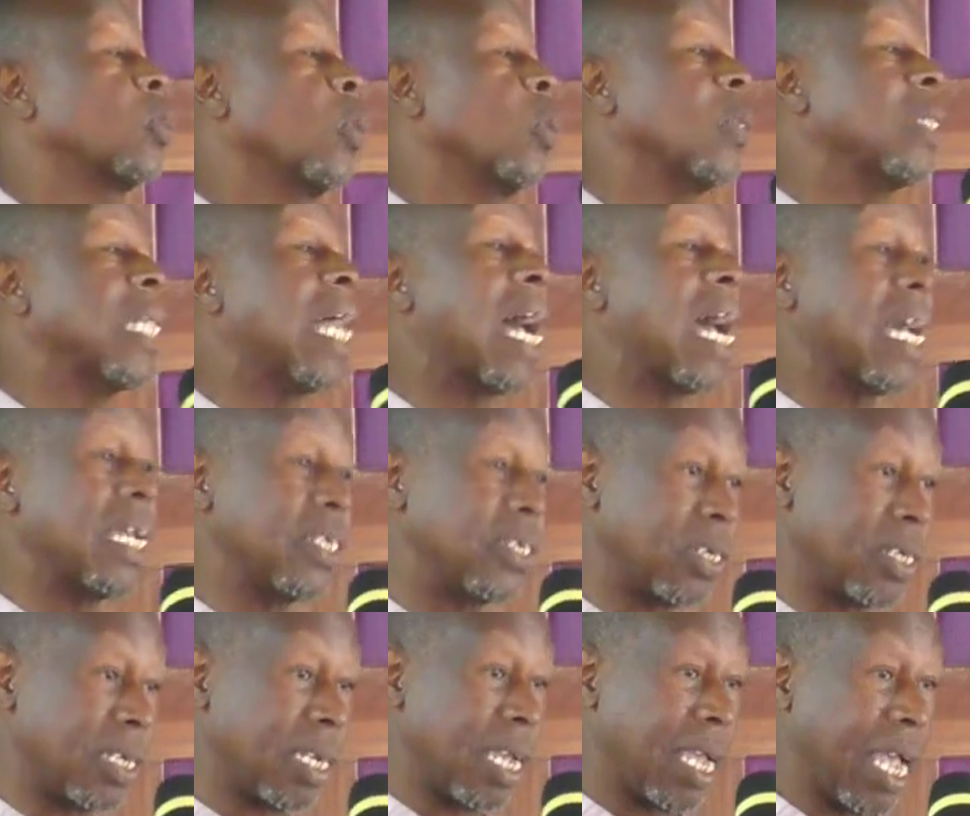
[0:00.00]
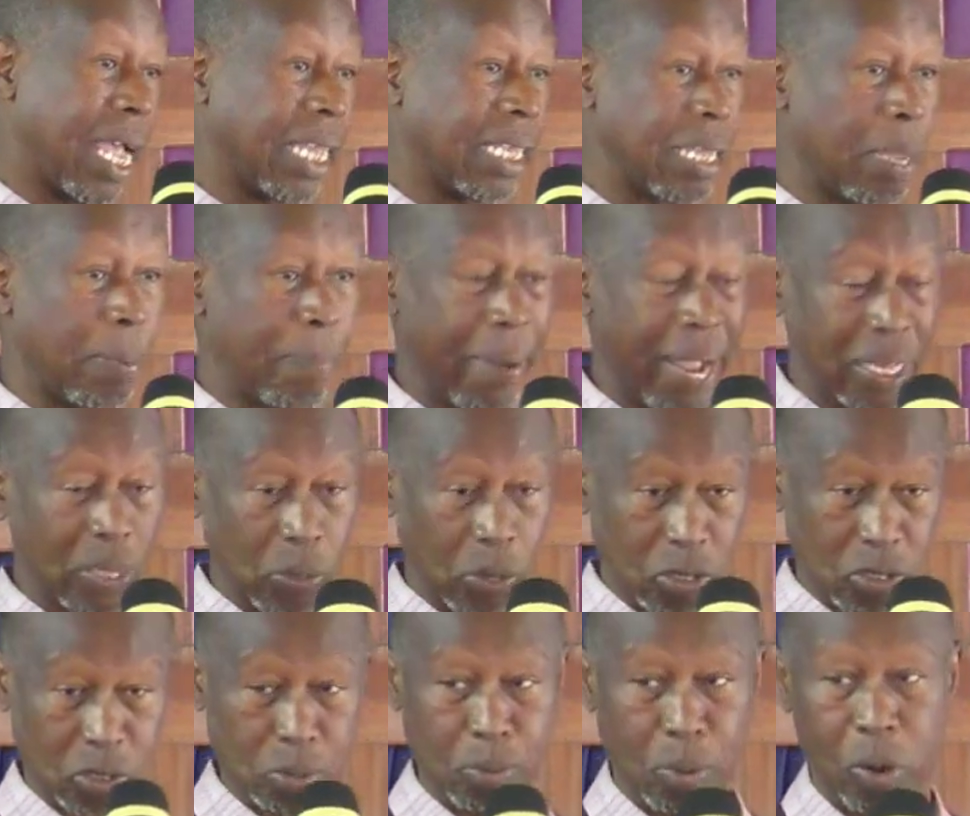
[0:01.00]
too large and the pan
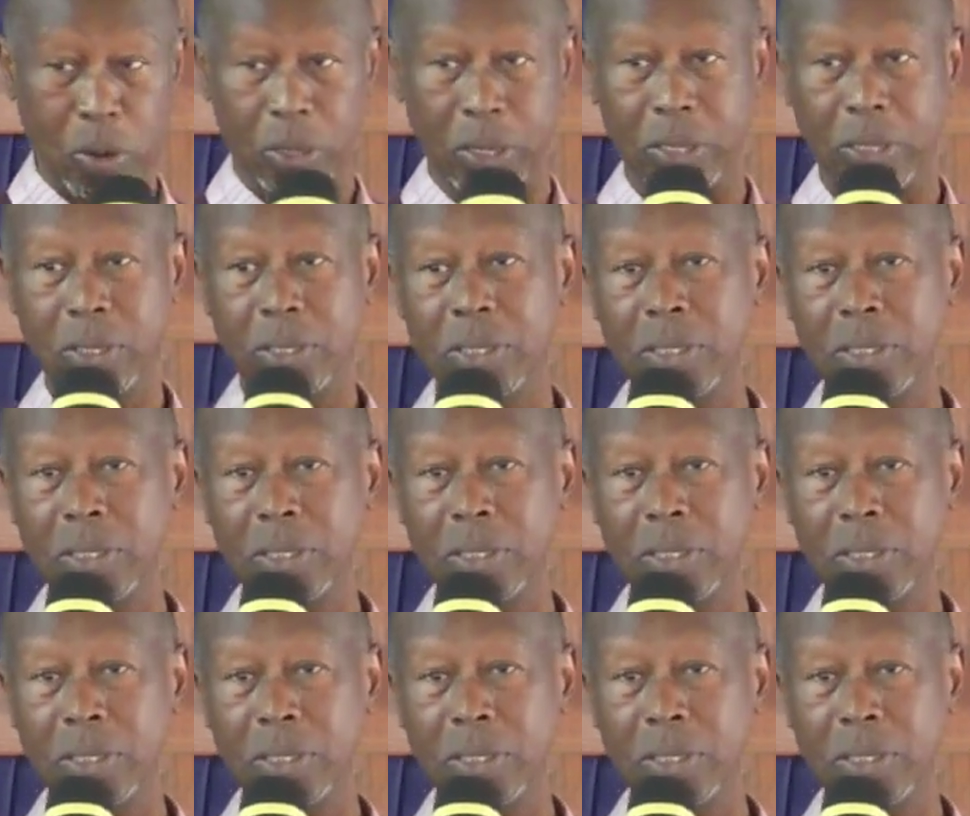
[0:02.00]
was small.